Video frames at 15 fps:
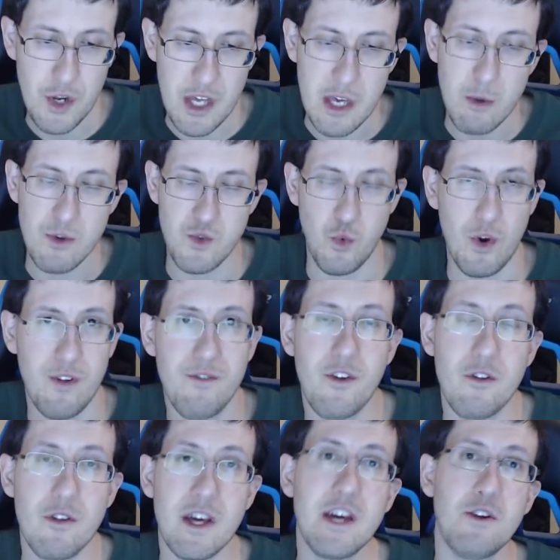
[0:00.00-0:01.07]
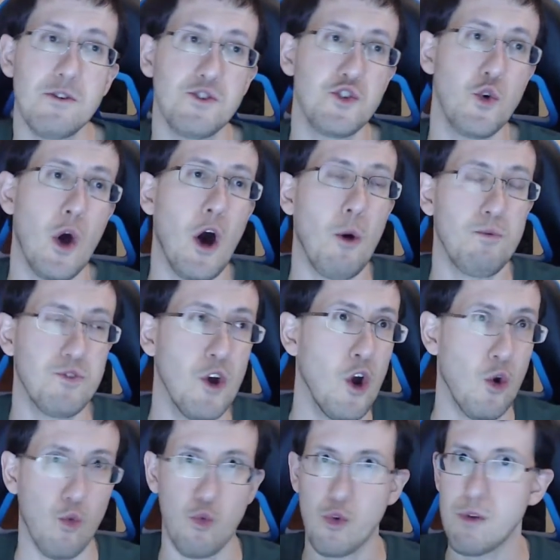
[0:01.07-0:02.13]
he was one of the leaders who helped
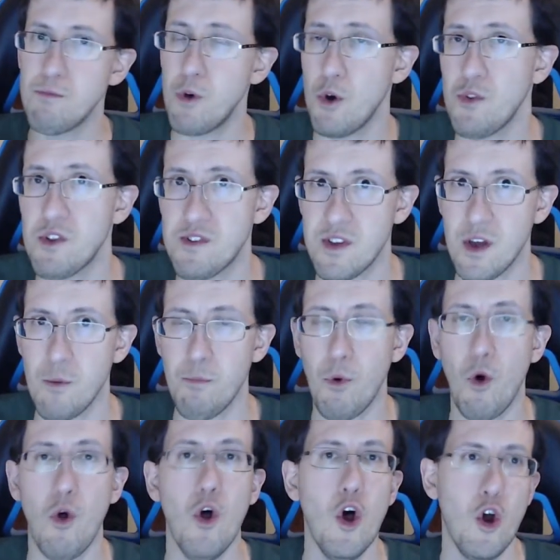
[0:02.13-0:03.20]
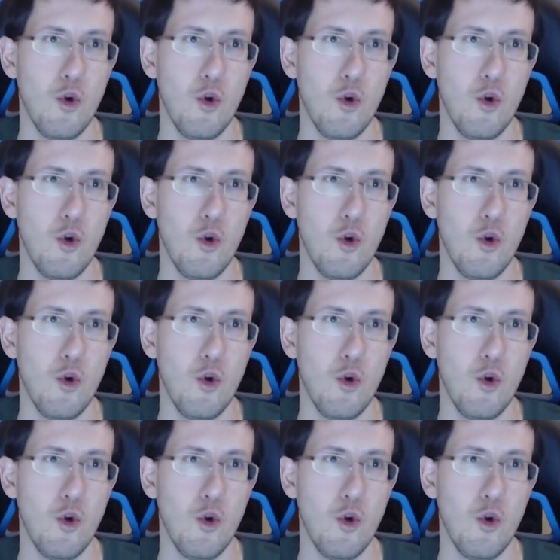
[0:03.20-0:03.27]
rebuild the temple,